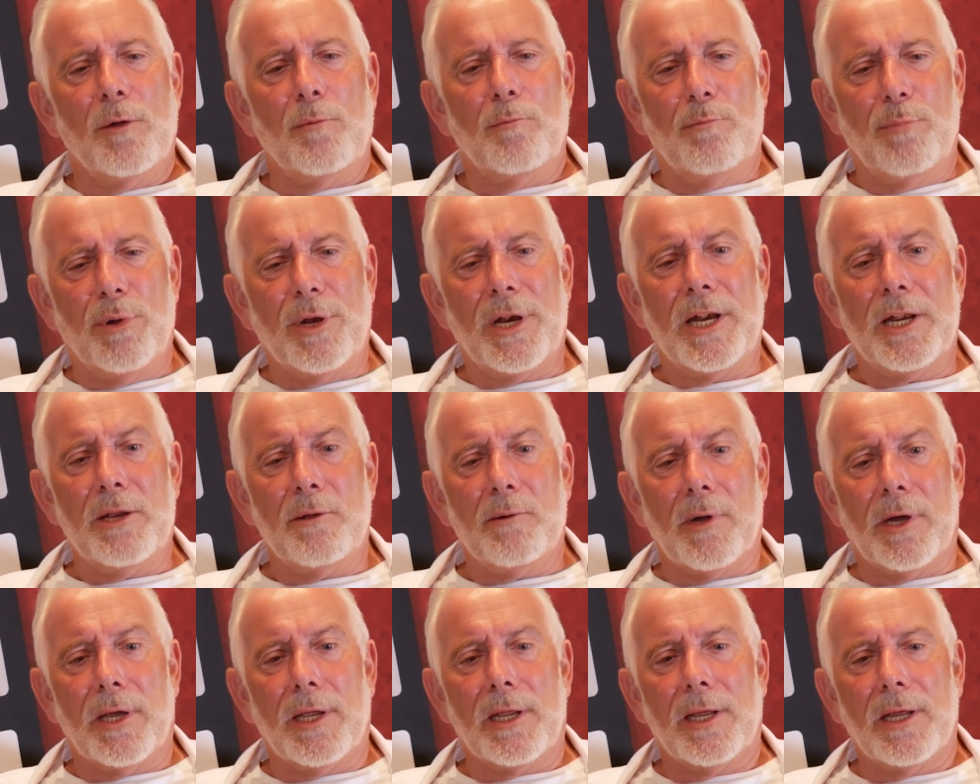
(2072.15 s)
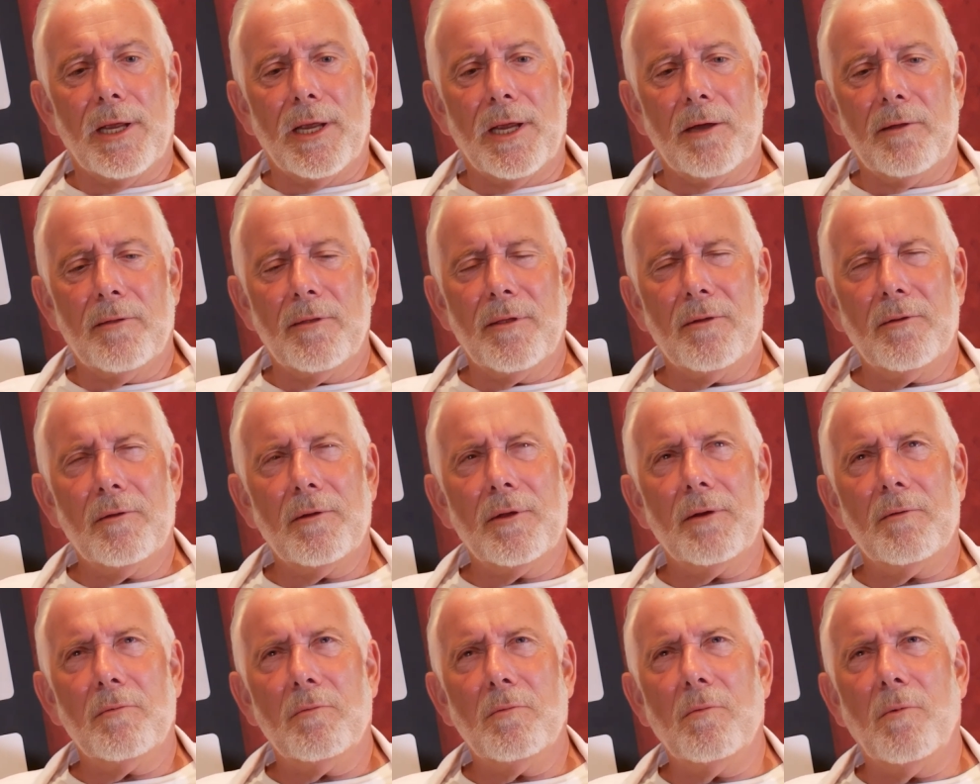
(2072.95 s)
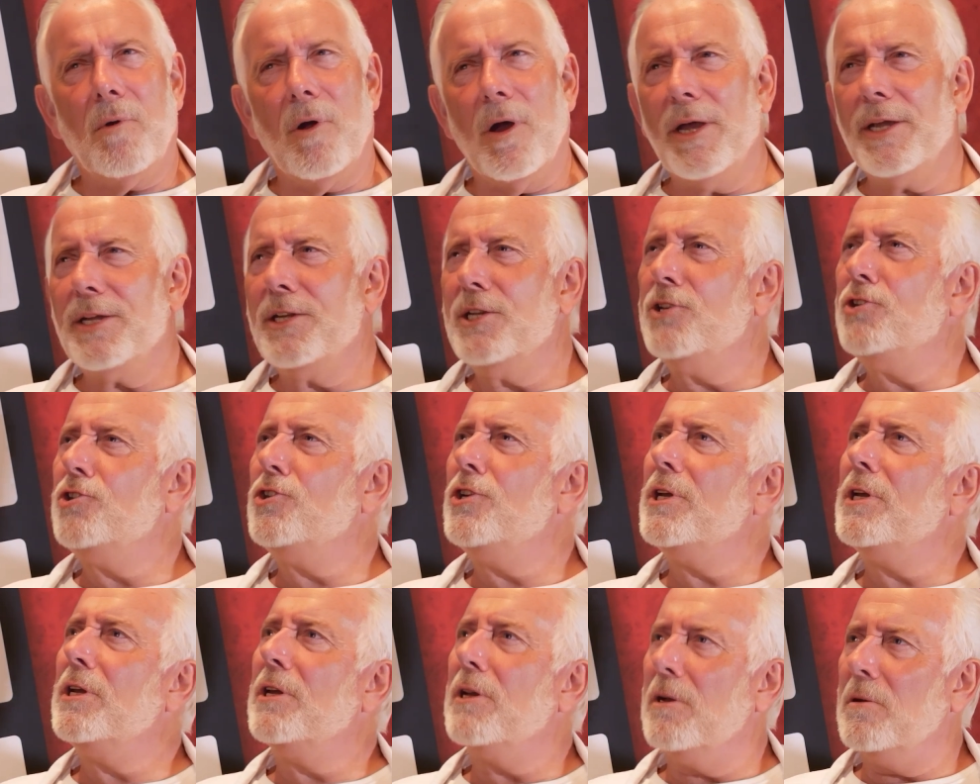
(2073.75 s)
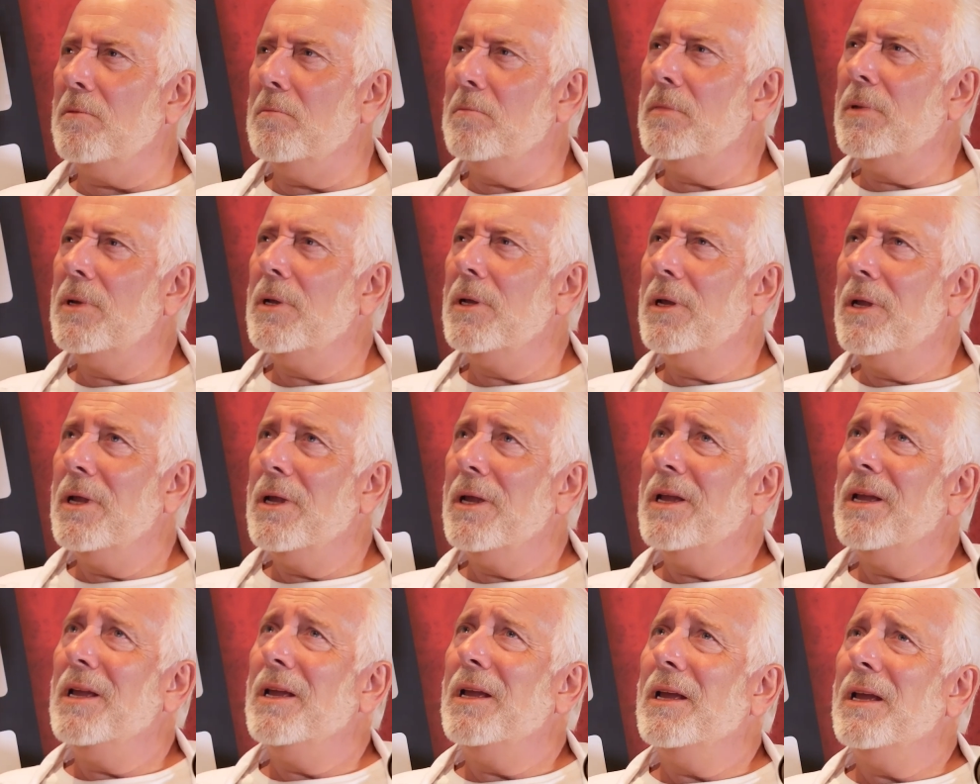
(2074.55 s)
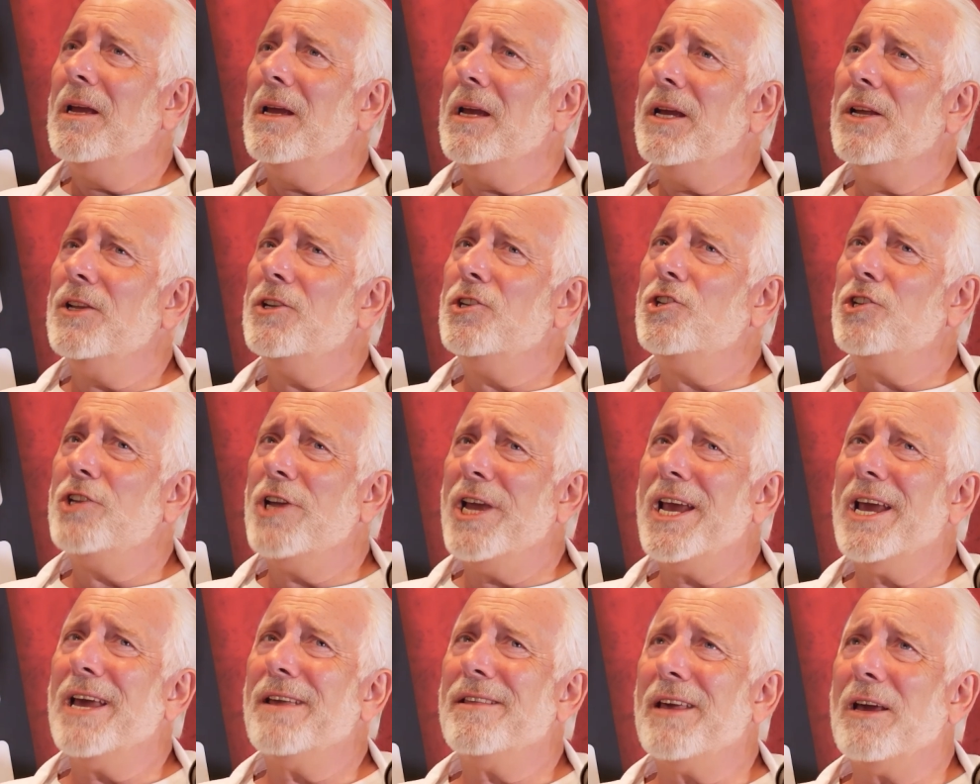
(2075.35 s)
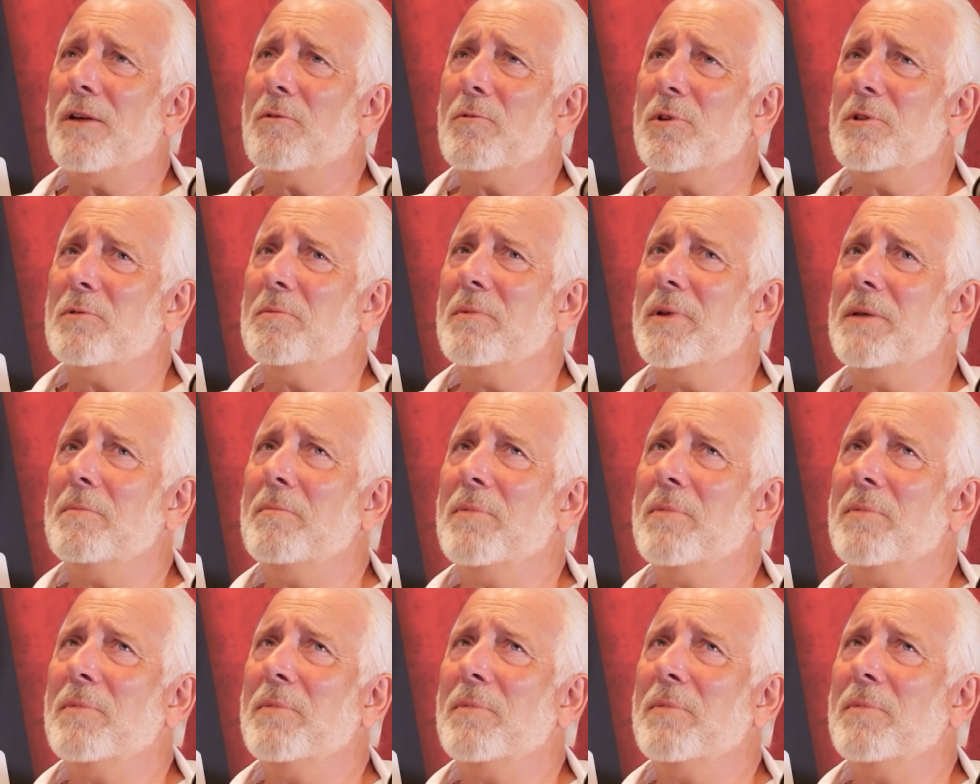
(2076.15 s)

But anyway, I thought, why did she come and share that with me?